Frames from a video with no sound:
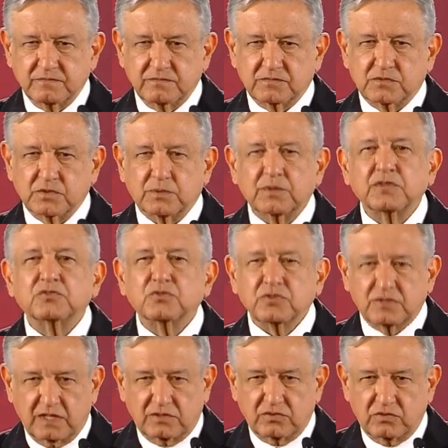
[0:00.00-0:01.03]
well
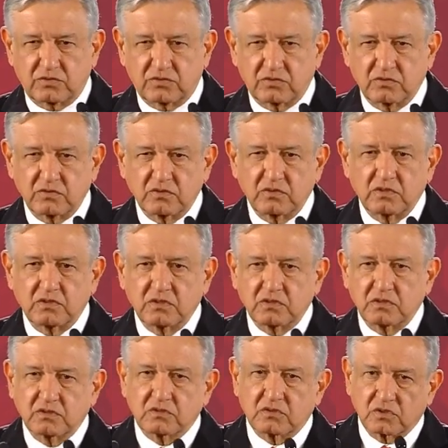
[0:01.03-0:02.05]
regarding these
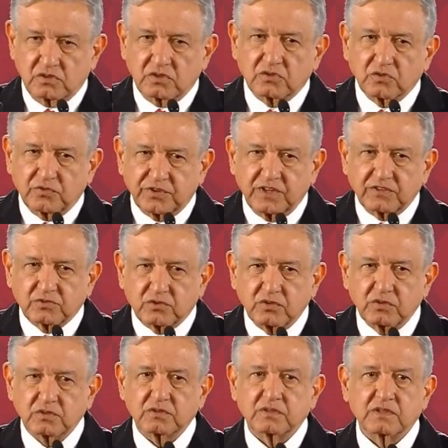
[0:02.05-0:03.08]
data.
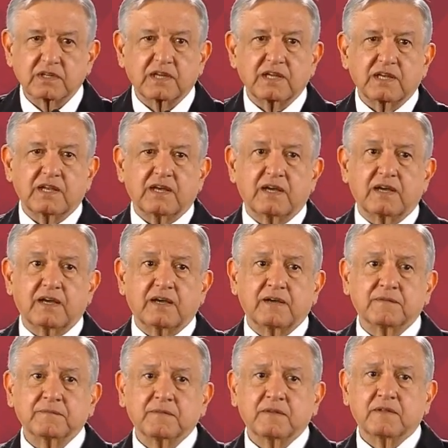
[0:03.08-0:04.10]
So I
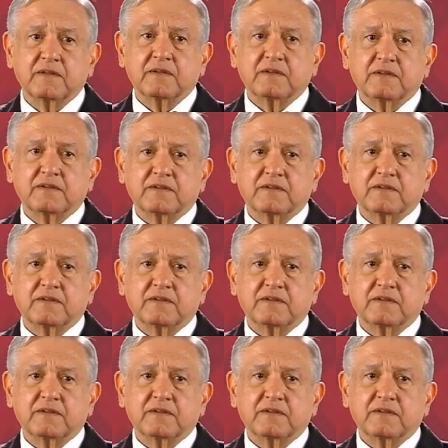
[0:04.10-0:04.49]
offer